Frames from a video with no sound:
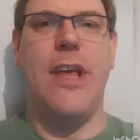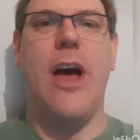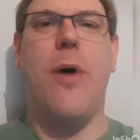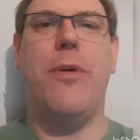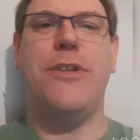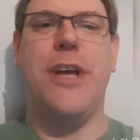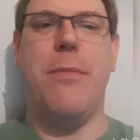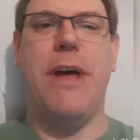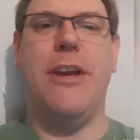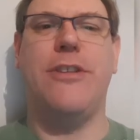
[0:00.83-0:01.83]
I want to tell you
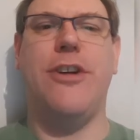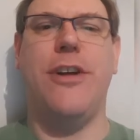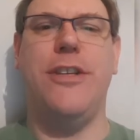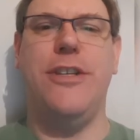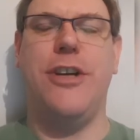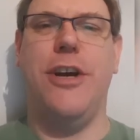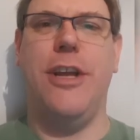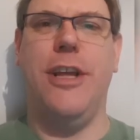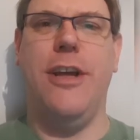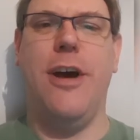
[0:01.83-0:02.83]
about an exciting
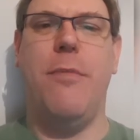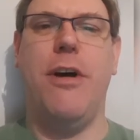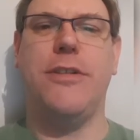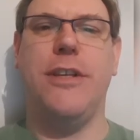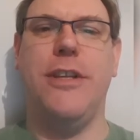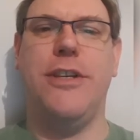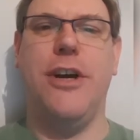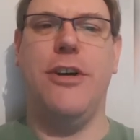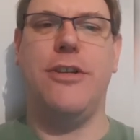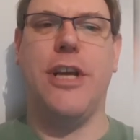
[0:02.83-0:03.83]
journey I'm asking the
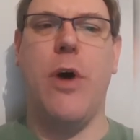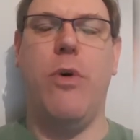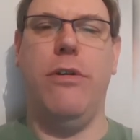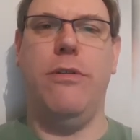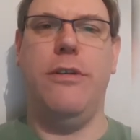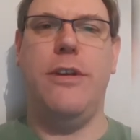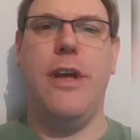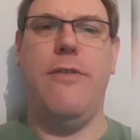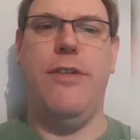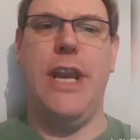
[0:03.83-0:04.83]
church to go on
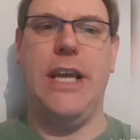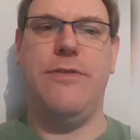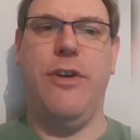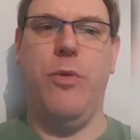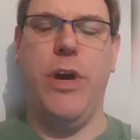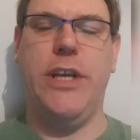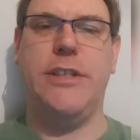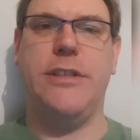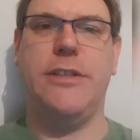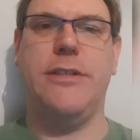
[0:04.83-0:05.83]
for the next few
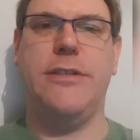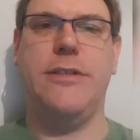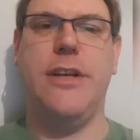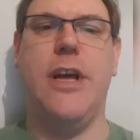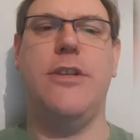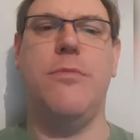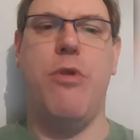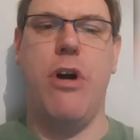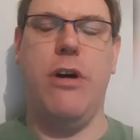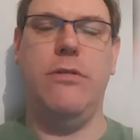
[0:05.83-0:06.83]
weeks.
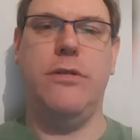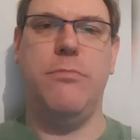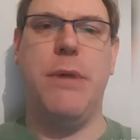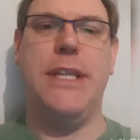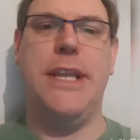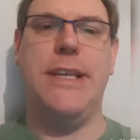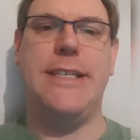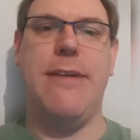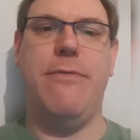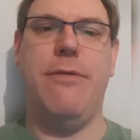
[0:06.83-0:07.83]
Tomorrow, Monday the
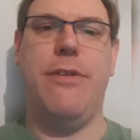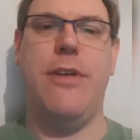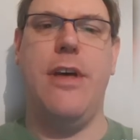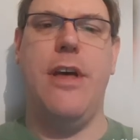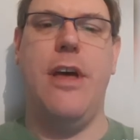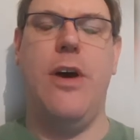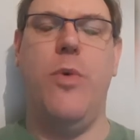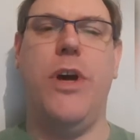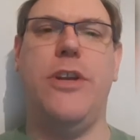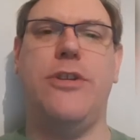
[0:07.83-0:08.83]
7th,
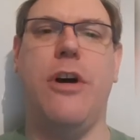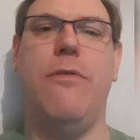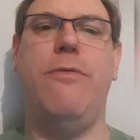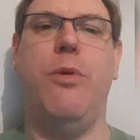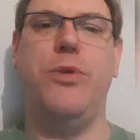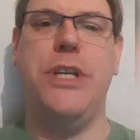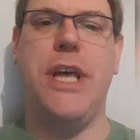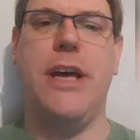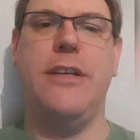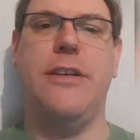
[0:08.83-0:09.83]
we're going to start 40
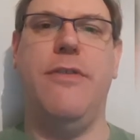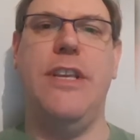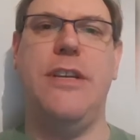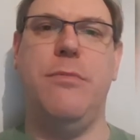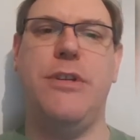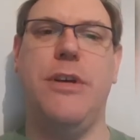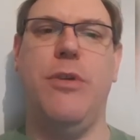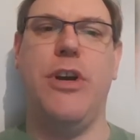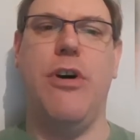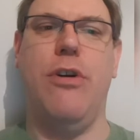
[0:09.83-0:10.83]
days of intimacy
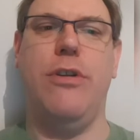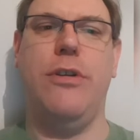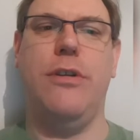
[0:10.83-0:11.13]
with God.